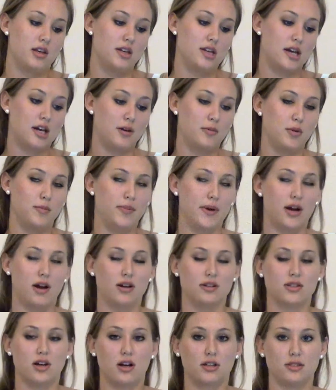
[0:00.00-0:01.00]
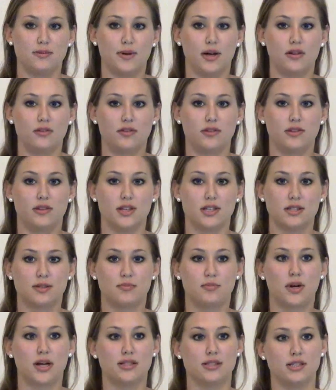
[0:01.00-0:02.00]
Naomi Barron talked about
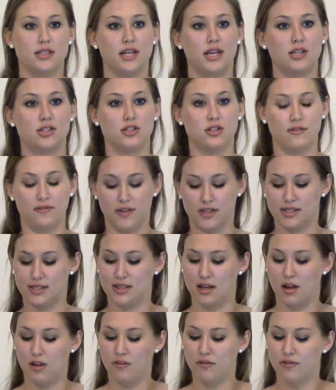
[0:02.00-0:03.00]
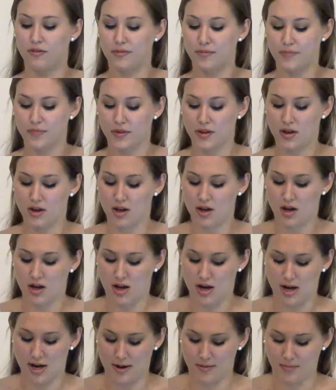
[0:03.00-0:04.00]
this presentation of the self
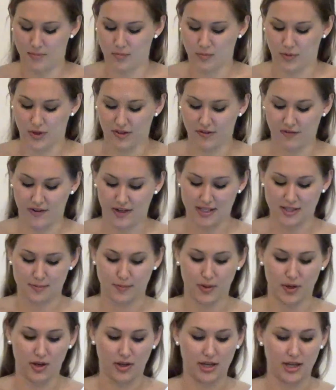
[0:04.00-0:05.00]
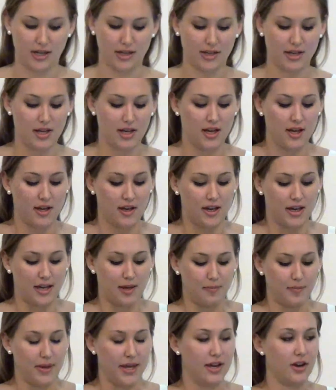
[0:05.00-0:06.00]
with Facebook and
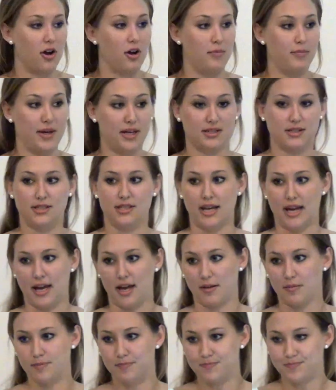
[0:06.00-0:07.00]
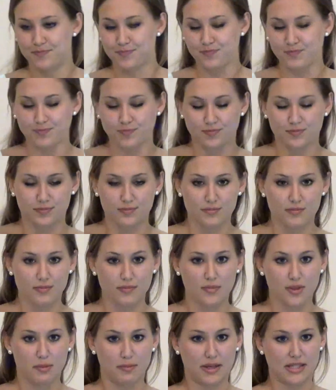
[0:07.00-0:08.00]
it being our best day.
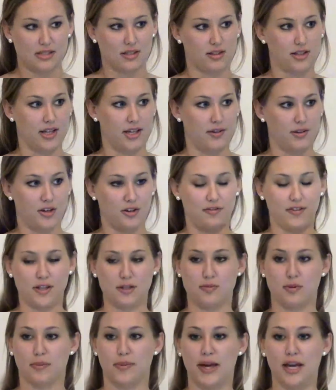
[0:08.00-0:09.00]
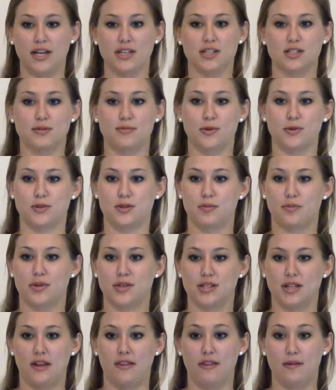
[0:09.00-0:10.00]
Basically, your Facebook page is supposed to
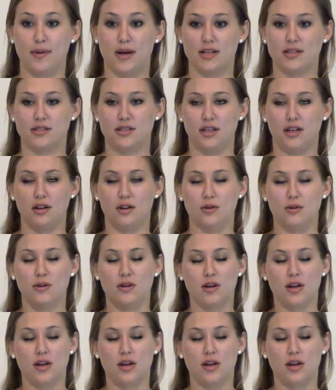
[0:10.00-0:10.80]
present the best you,